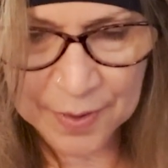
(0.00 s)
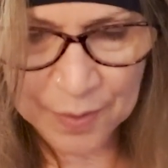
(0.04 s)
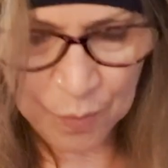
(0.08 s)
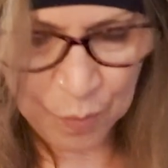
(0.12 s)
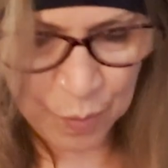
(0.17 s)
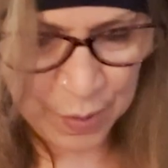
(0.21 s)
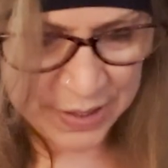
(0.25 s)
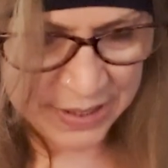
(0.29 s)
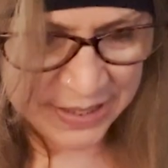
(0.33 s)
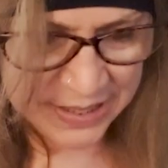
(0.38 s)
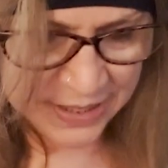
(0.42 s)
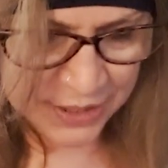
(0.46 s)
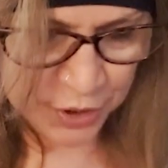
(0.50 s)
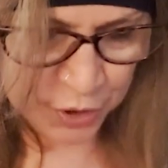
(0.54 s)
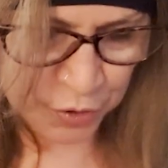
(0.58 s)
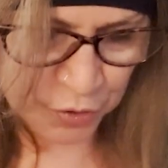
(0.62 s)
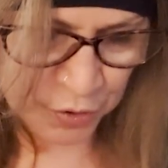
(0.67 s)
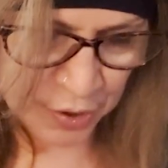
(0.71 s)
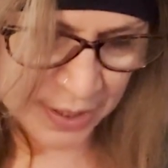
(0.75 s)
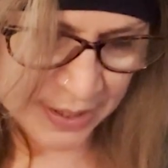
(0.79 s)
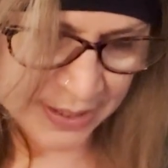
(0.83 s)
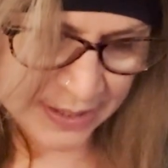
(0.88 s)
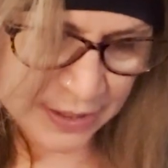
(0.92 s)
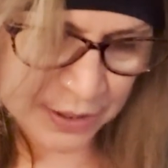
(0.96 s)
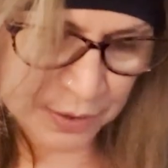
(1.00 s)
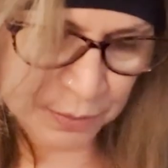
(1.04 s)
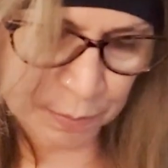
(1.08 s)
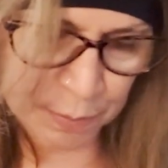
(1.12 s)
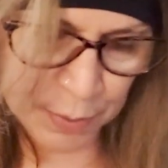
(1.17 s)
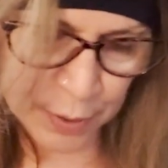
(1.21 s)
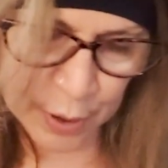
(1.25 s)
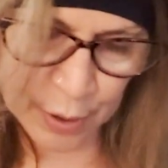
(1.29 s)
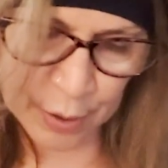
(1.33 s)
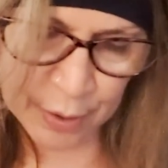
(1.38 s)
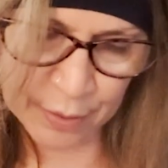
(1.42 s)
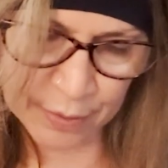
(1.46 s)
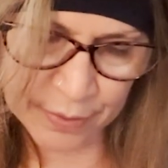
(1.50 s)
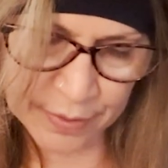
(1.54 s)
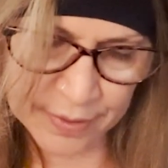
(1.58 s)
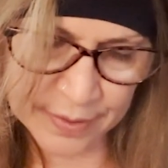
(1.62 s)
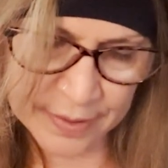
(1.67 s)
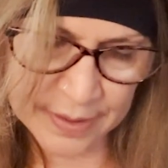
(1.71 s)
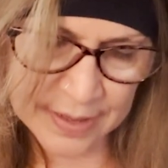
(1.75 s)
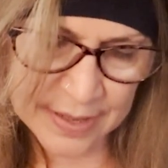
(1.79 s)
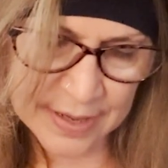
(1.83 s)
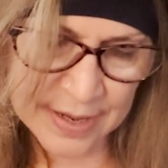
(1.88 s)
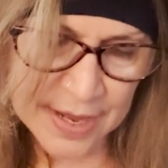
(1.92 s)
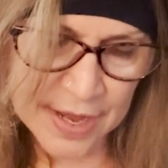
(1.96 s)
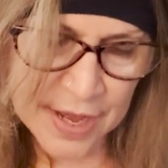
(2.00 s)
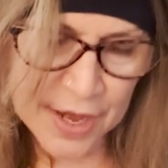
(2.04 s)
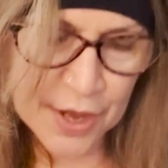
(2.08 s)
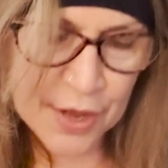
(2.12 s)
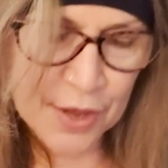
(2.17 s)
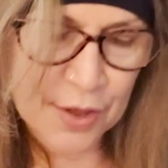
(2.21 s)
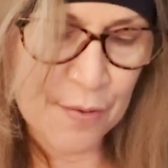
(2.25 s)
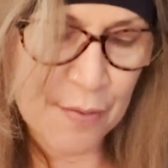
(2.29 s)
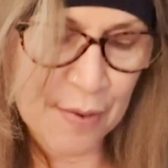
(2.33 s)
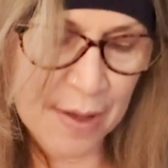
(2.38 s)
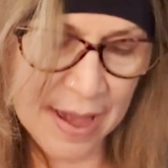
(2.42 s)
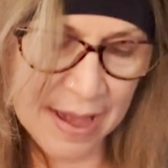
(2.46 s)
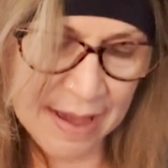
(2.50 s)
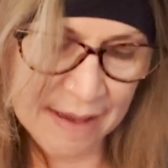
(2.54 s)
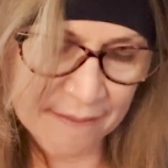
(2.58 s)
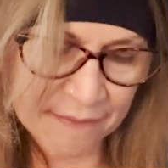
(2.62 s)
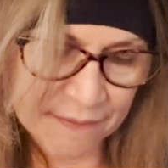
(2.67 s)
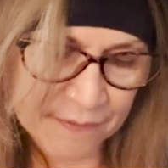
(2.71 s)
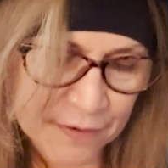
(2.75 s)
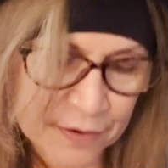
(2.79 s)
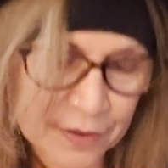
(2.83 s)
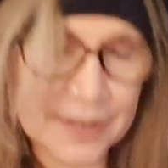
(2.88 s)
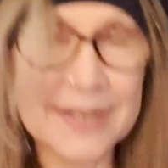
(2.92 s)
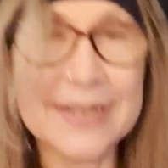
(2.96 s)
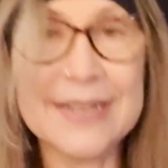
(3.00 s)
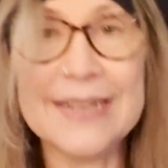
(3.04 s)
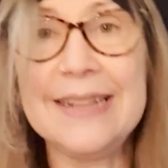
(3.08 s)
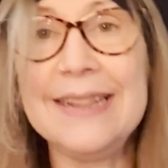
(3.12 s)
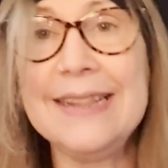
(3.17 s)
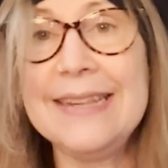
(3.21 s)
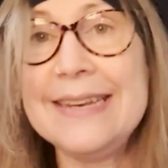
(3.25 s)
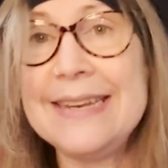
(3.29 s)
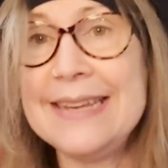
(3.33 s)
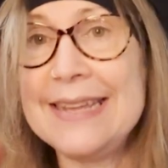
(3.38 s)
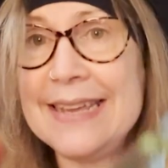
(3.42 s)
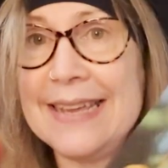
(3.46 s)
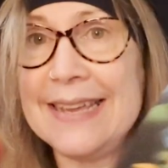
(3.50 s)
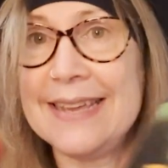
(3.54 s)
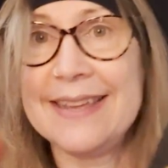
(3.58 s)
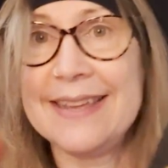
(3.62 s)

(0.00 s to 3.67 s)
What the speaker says: what it is you're trying to birth. You have fertility,